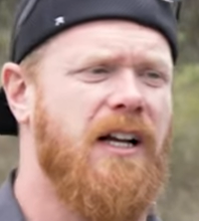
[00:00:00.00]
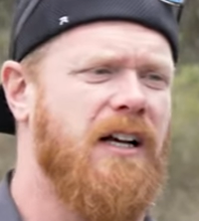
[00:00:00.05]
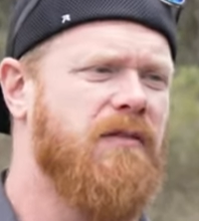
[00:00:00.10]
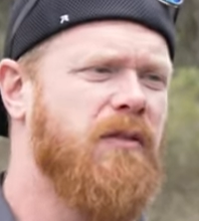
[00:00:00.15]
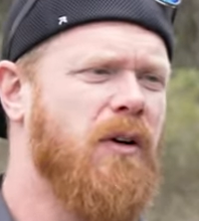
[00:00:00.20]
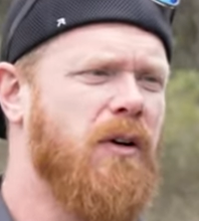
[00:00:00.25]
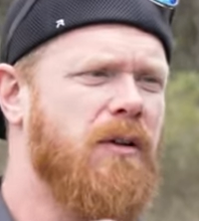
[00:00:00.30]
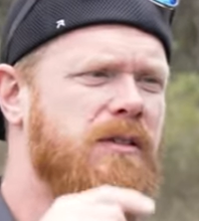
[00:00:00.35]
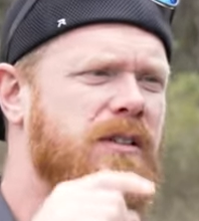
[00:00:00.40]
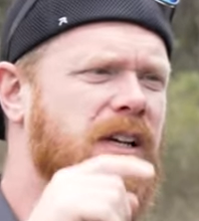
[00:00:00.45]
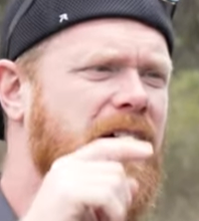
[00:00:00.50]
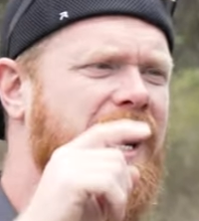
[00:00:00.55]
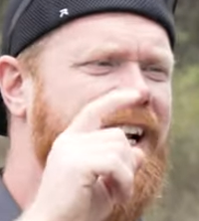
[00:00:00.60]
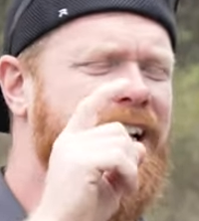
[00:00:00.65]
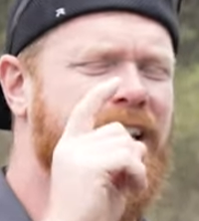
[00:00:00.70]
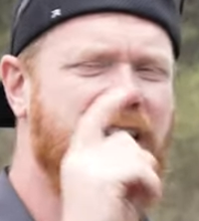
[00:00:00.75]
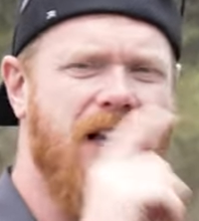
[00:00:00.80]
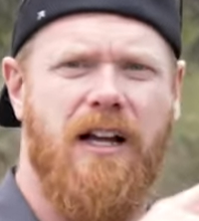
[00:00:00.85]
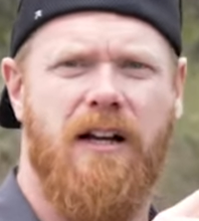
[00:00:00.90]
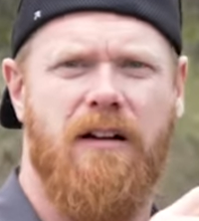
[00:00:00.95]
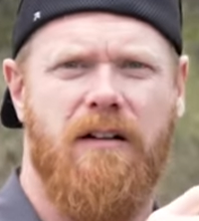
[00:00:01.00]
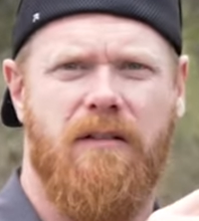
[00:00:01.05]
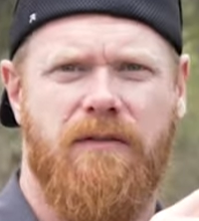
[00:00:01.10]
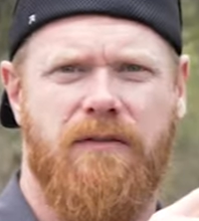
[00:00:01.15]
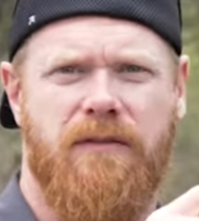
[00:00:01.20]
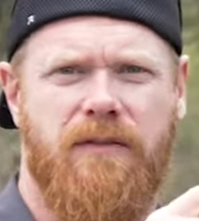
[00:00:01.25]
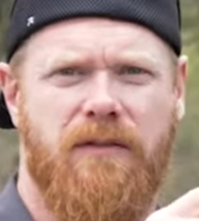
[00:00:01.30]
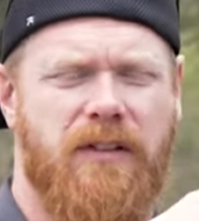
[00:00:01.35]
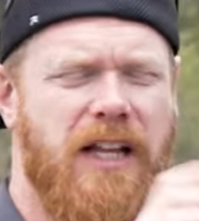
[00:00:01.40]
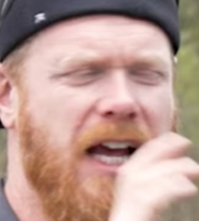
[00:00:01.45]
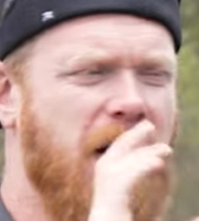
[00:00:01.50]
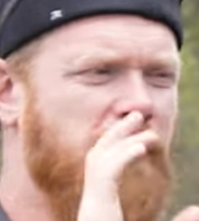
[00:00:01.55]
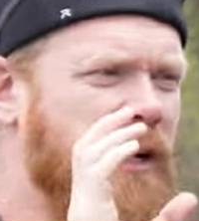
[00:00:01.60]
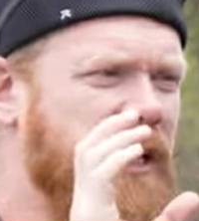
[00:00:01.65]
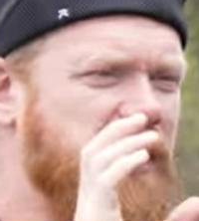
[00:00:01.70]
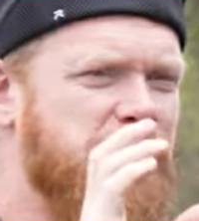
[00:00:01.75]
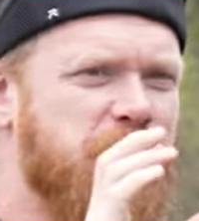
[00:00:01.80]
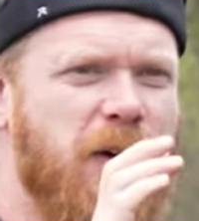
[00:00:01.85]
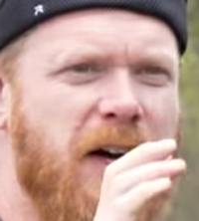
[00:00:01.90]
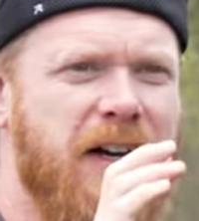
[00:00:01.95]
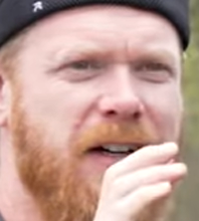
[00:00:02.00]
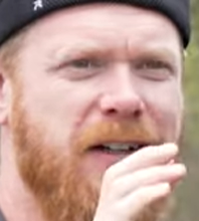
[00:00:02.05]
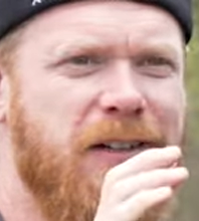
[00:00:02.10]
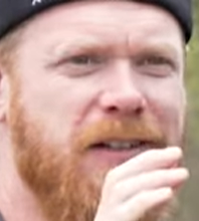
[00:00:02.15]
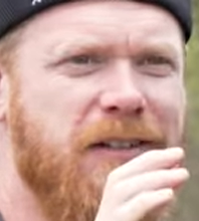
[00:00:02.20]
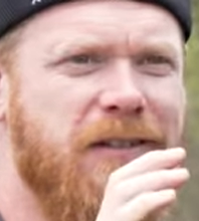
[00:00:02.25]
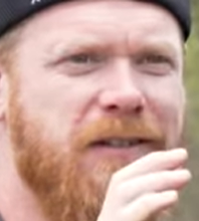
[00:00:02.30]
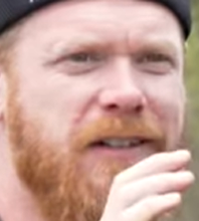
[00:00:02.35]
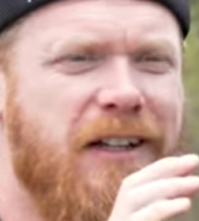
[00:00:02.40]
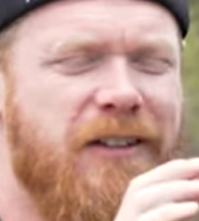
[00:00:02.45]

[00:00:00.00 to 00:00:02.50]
Folks, I love that rangefinder.